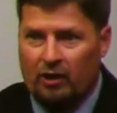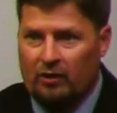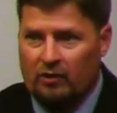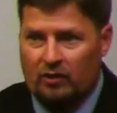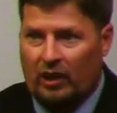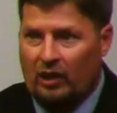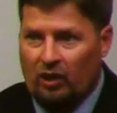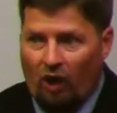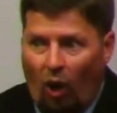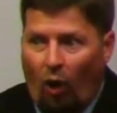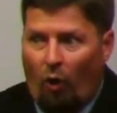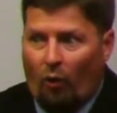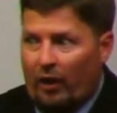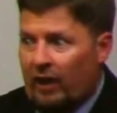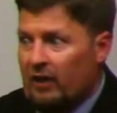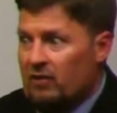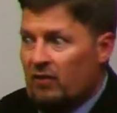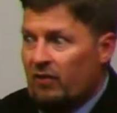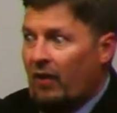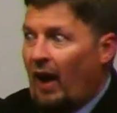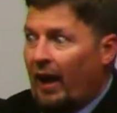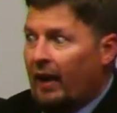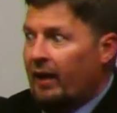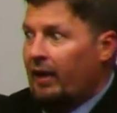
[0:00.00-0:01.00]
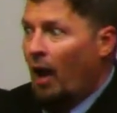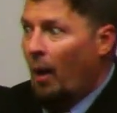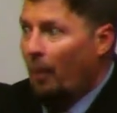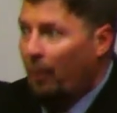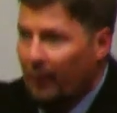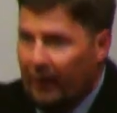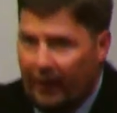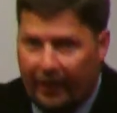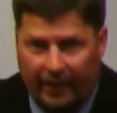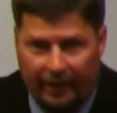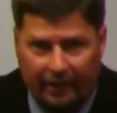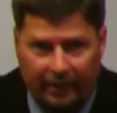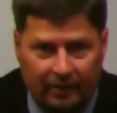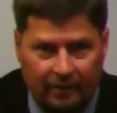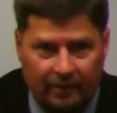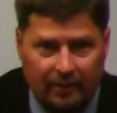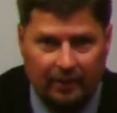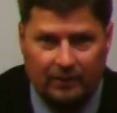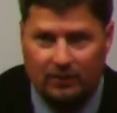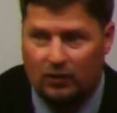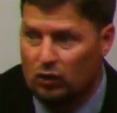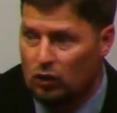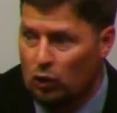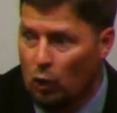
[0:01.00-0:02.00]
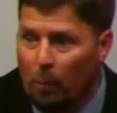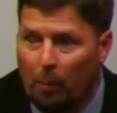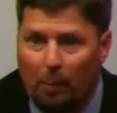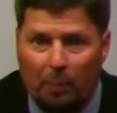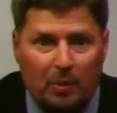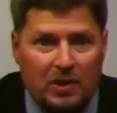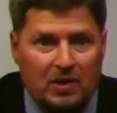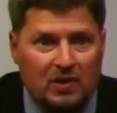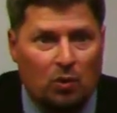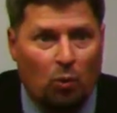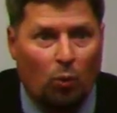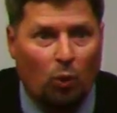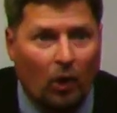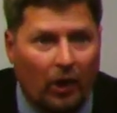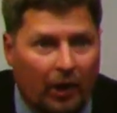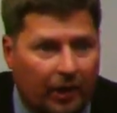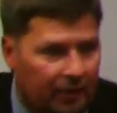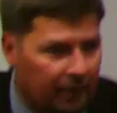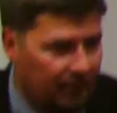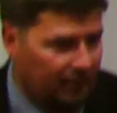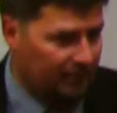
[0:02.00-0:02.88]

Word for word: It's like, no, that's not a company. It's a stupid piece of wood.